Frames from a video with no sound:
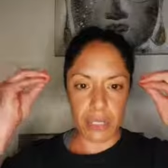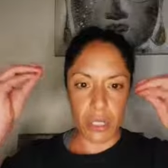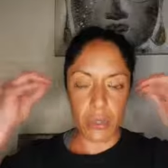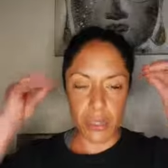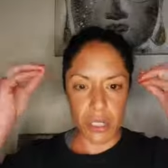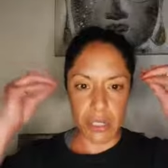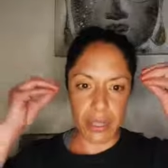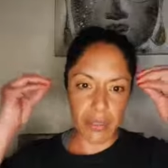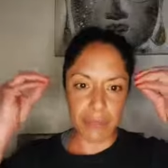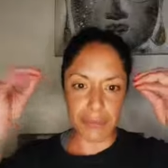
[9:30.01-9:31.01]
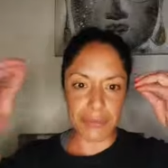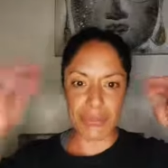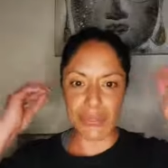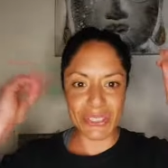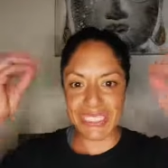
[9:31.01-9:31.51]
you're not good enough,
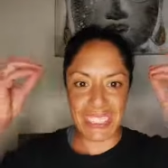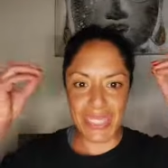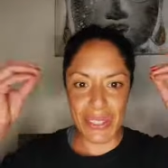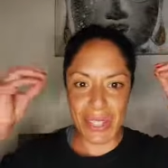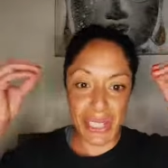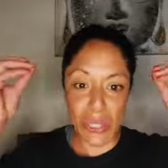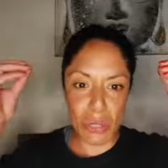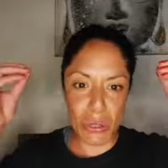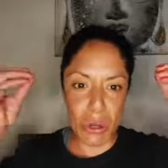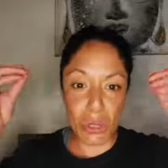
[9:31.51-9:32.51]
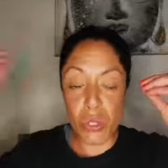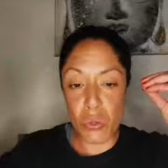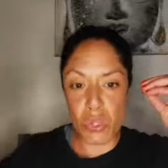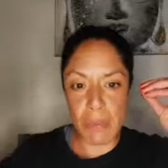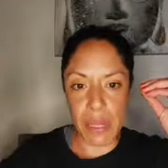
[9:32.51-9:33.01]
it, it's too long, you
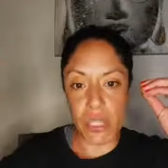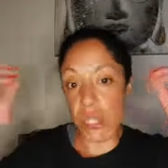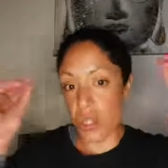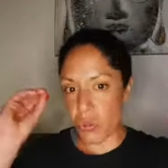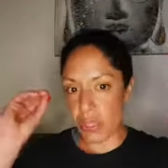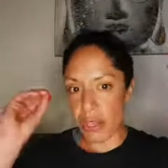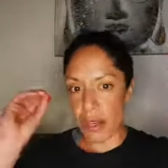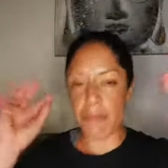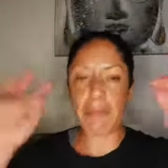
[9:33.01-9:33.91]
talk too much, you don't talk enough.